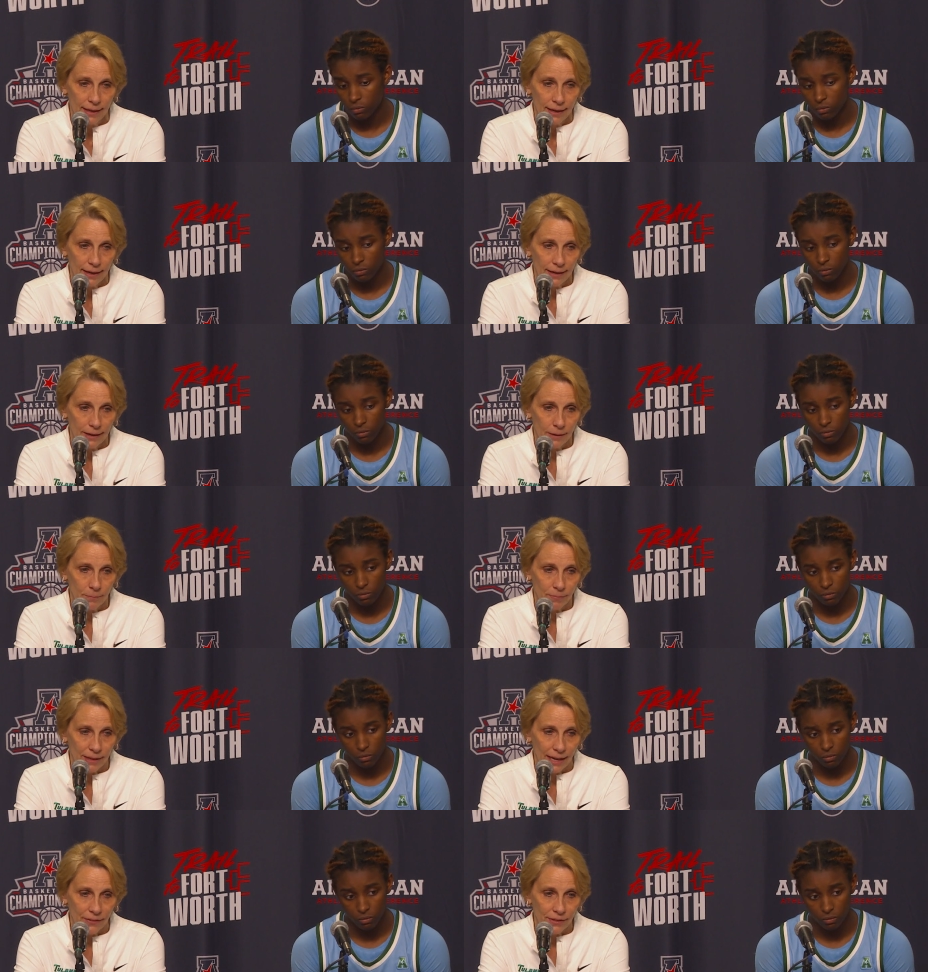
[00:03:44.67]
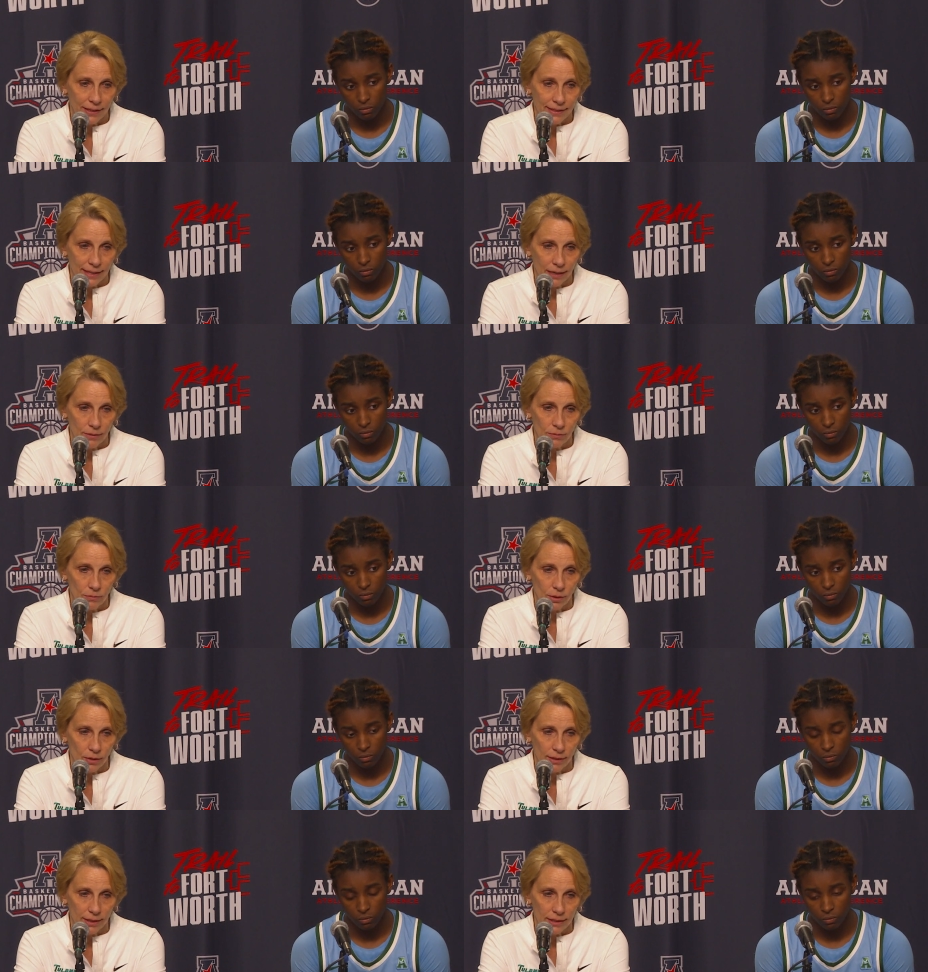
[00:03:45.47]
Speaker 1: um, I think that
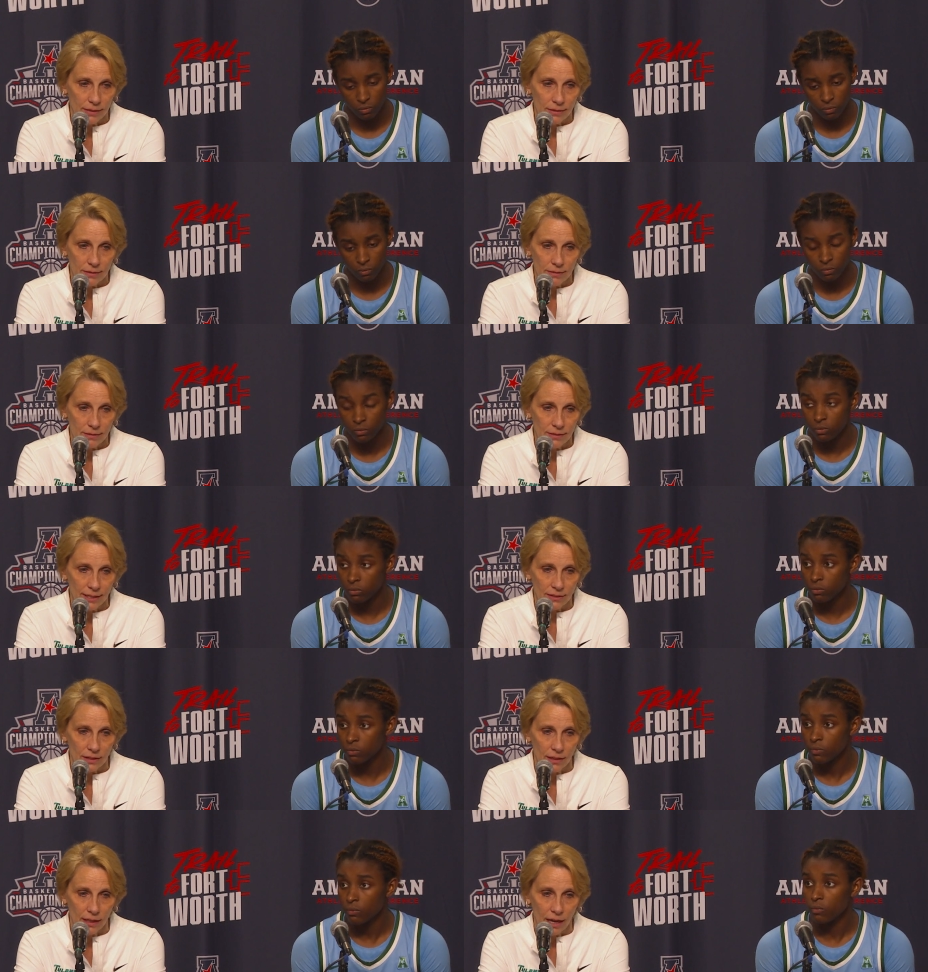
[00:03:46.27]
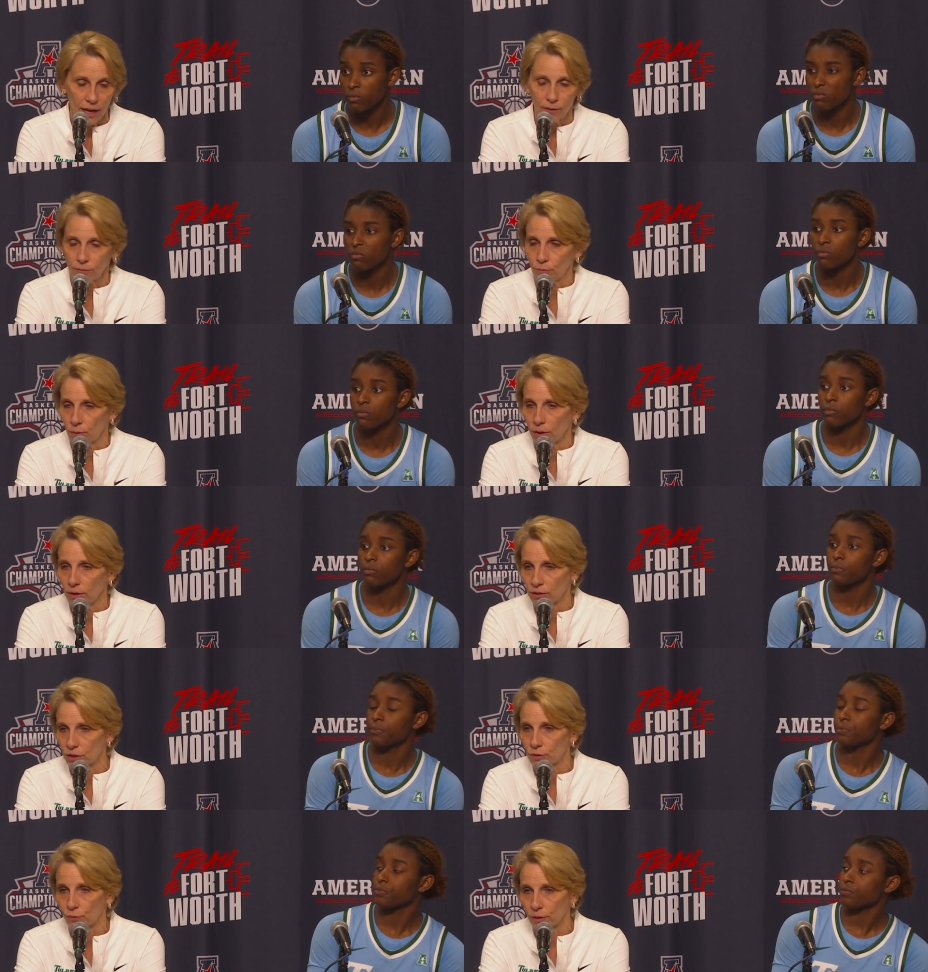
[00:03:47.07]
really is says a lot,
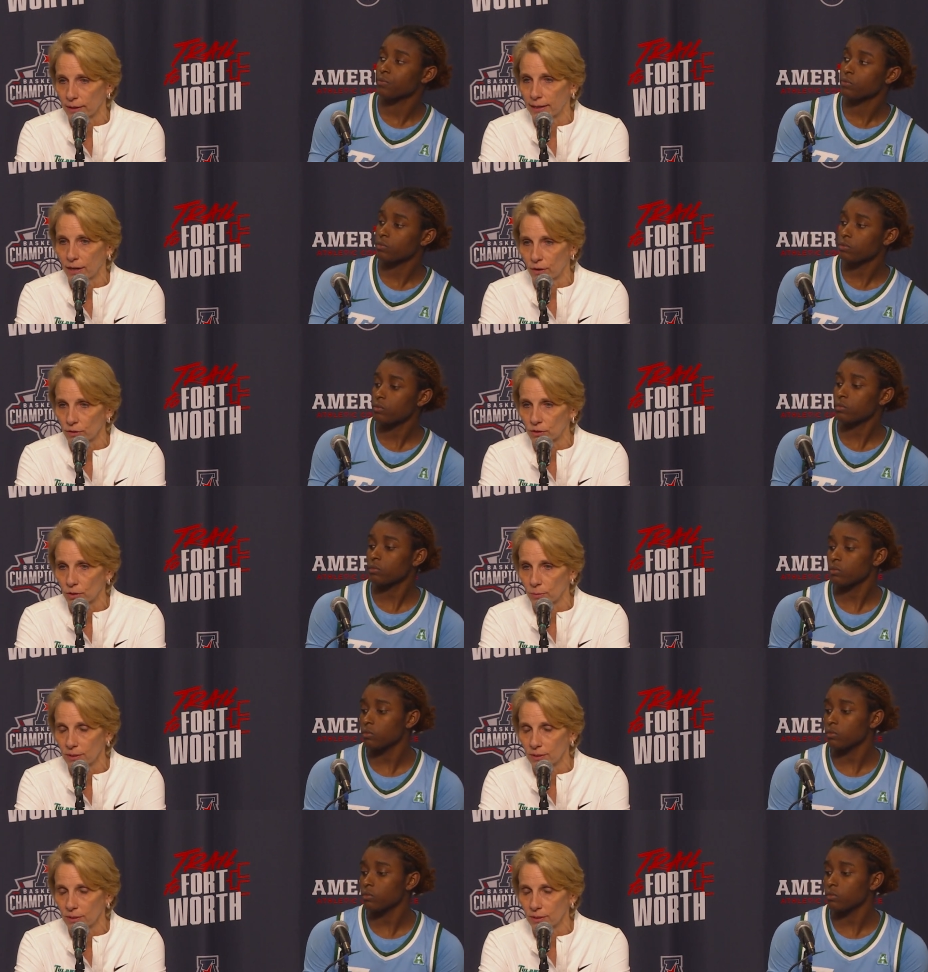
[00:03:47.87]
really, just for the character.